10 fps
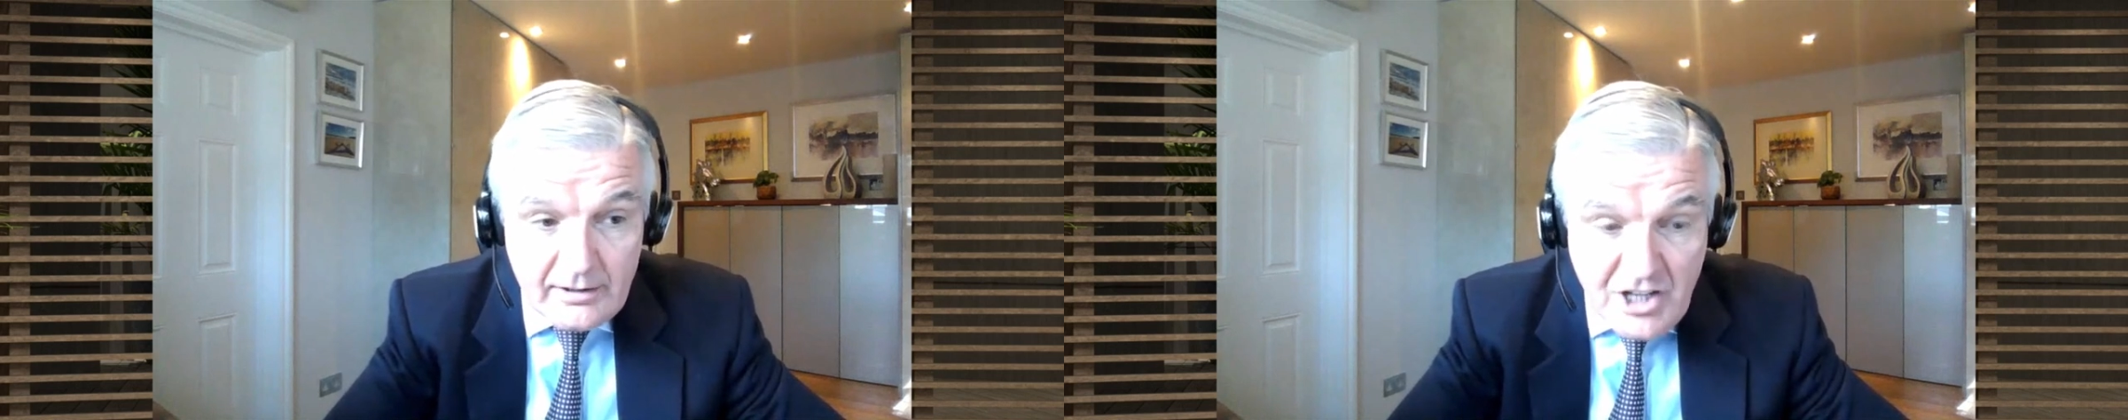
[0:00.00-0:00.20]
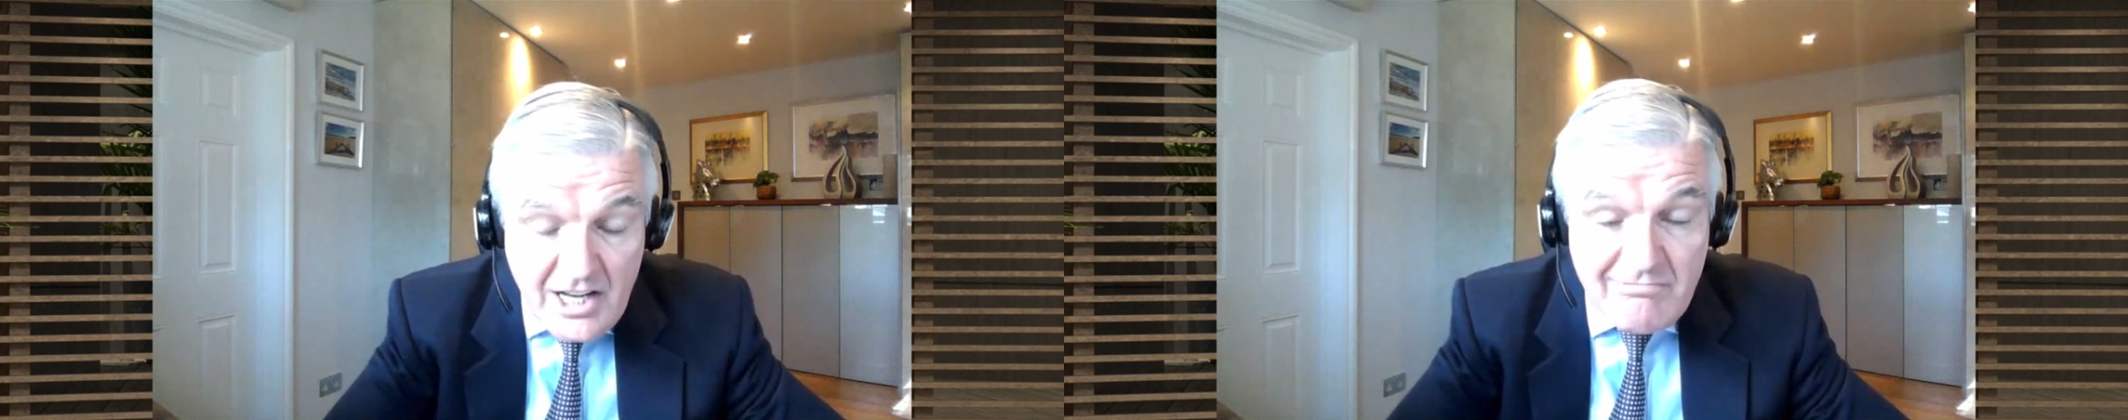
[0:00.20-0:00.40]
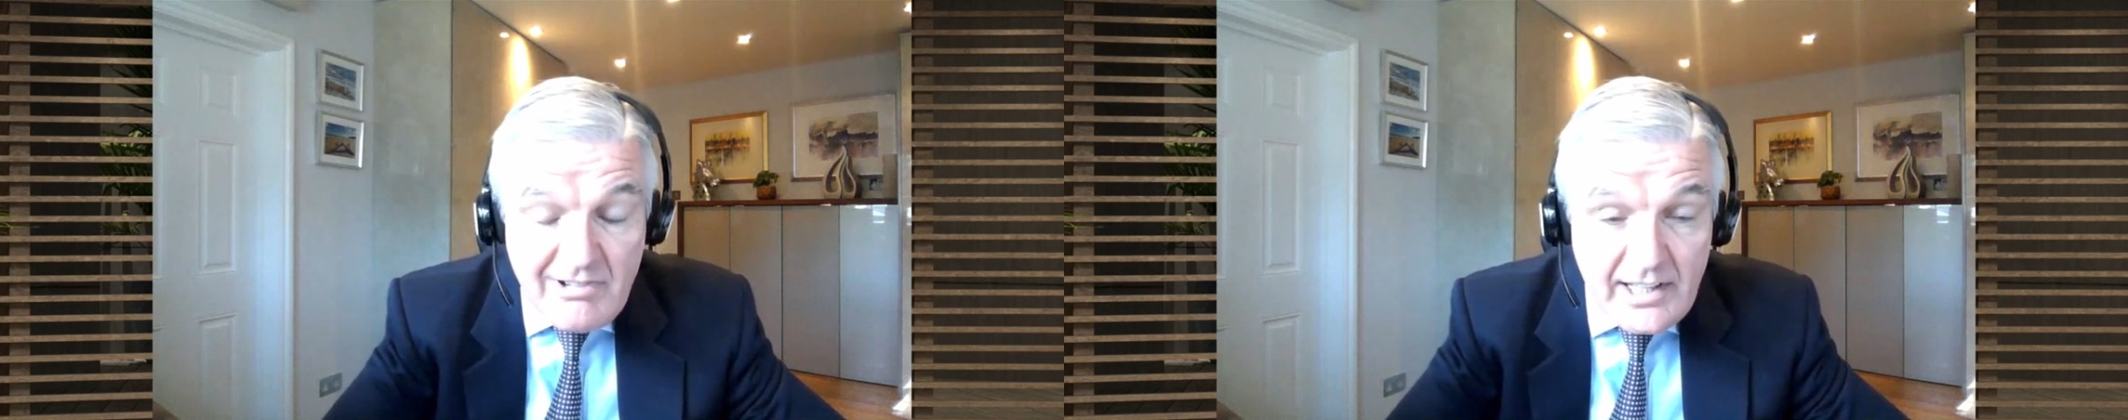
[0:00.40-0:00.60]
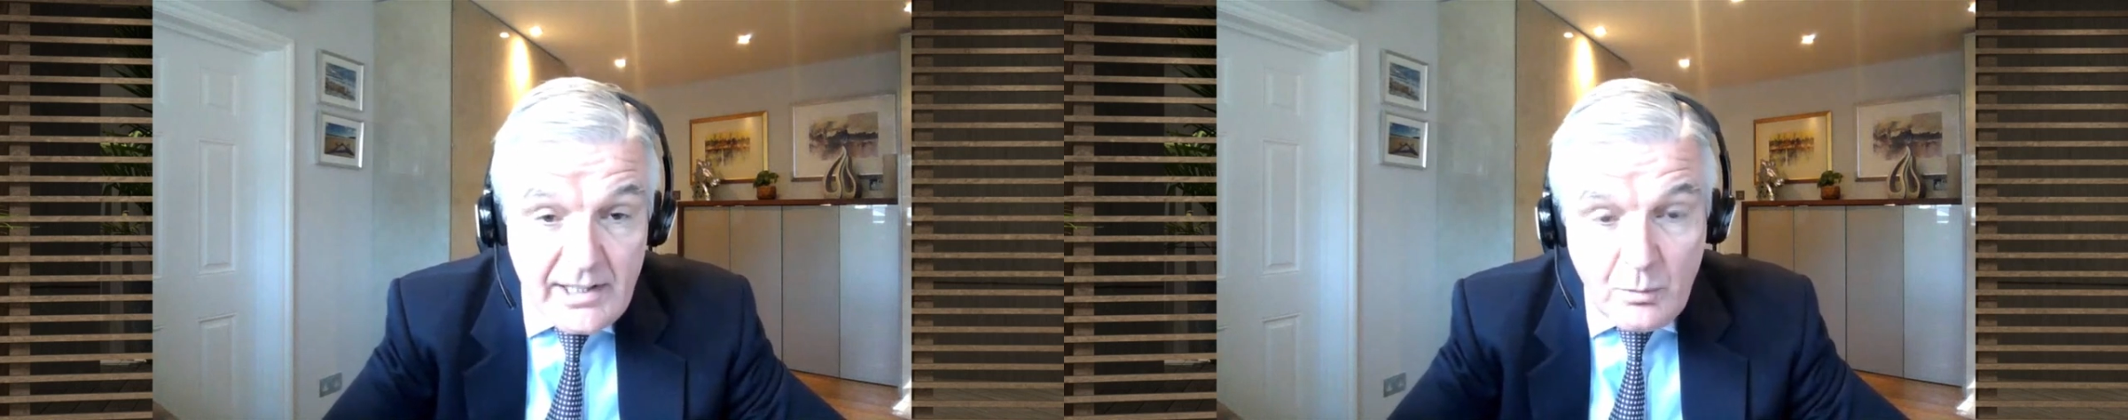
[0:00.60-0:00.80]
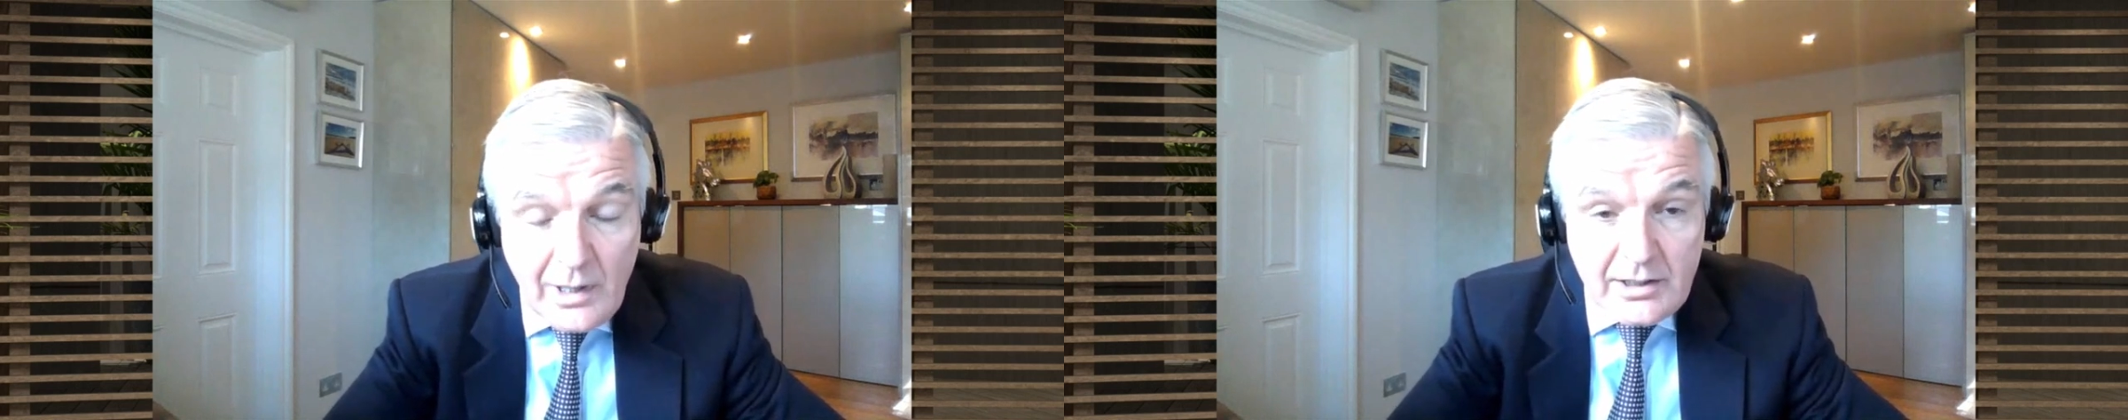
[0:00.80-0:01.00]

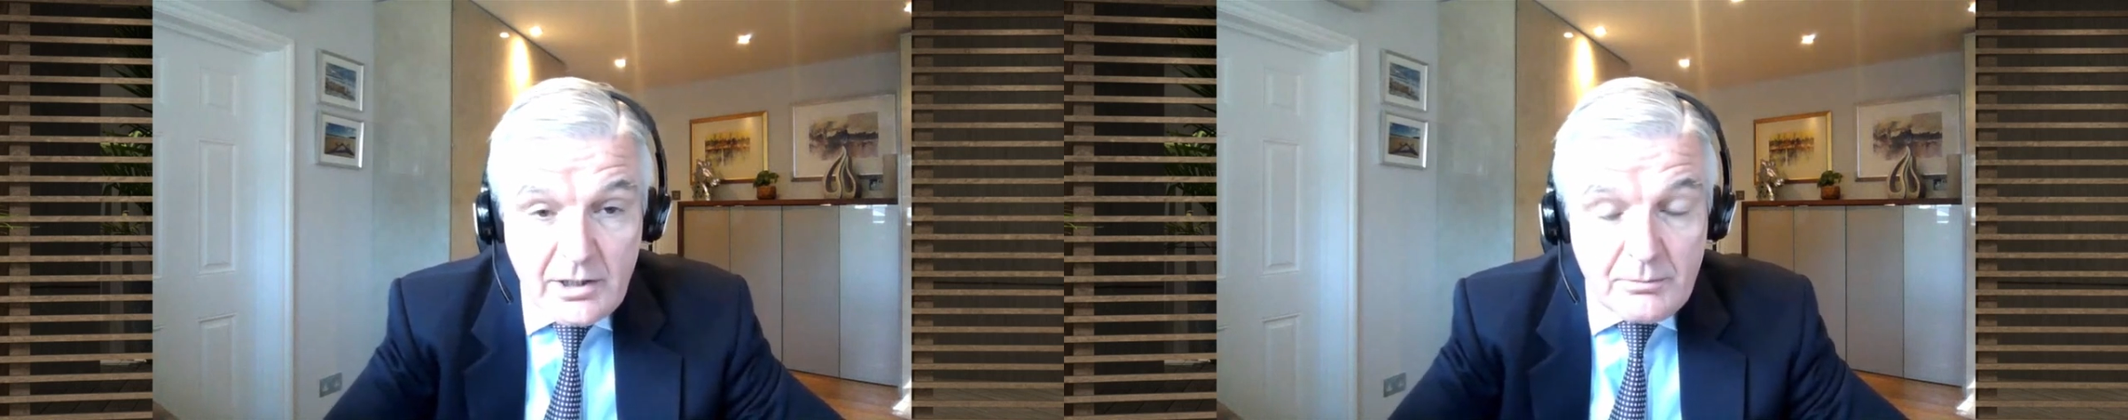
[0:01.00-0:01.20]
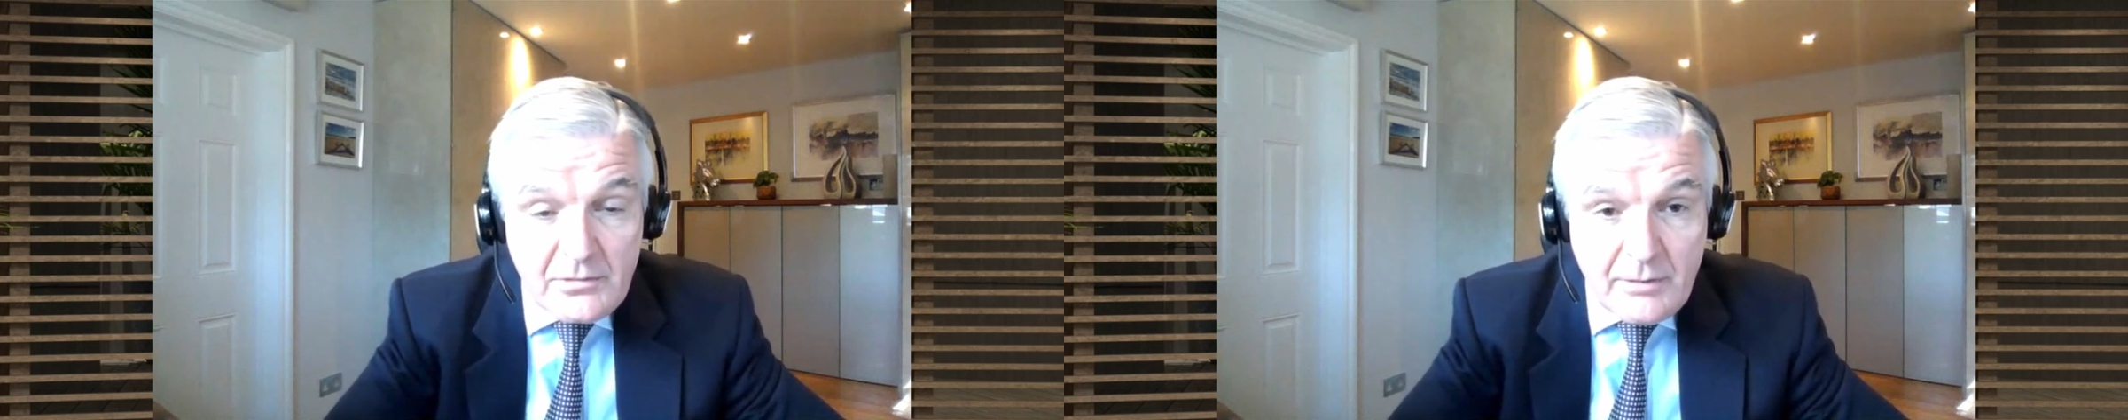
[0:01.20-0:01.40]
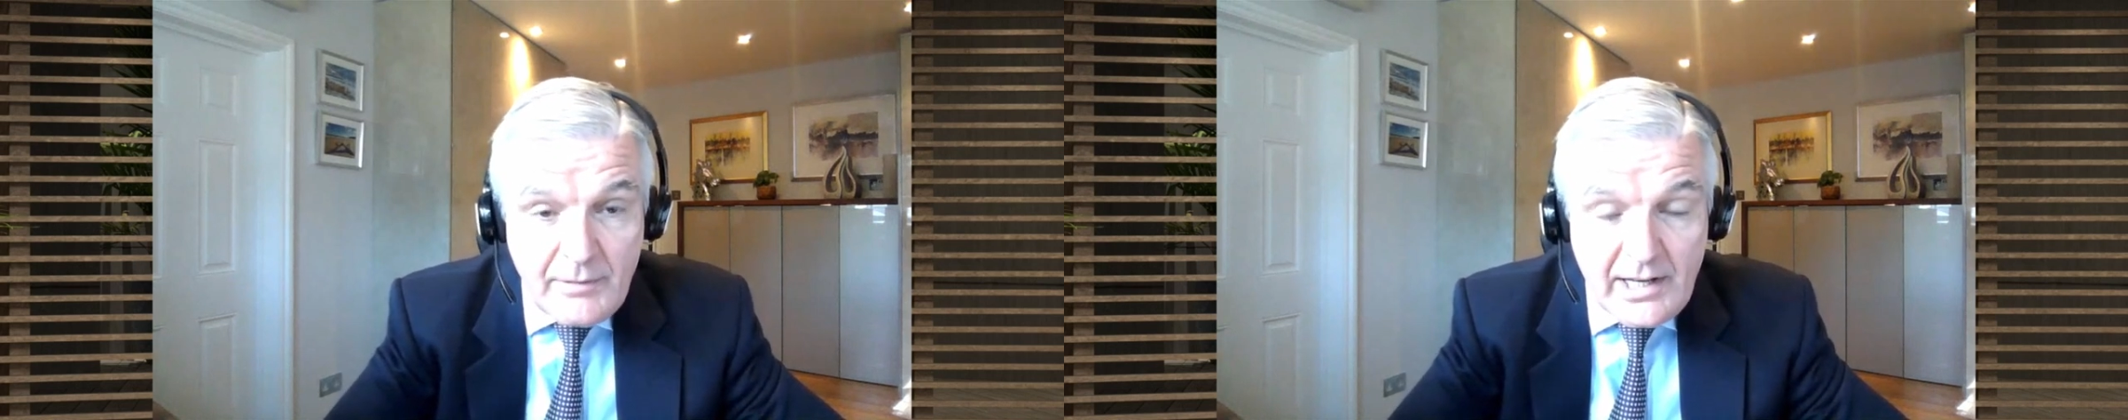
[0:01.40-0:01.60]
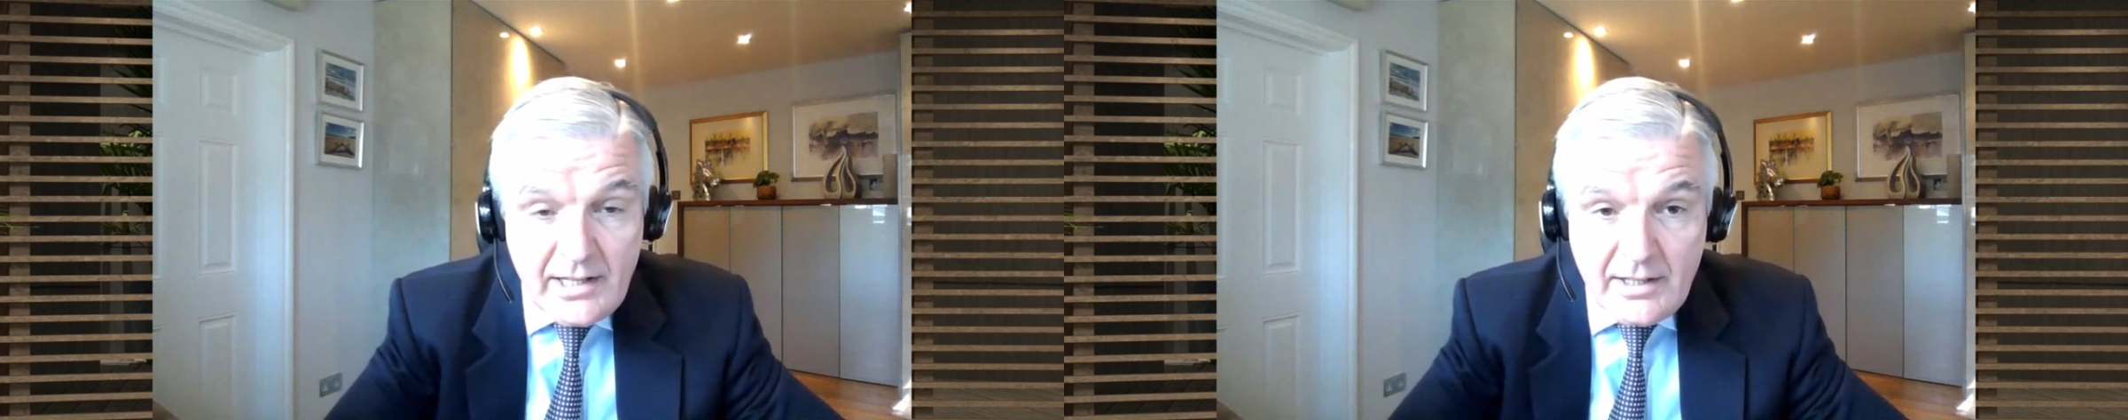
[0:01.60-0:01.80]
generally welcomed him in,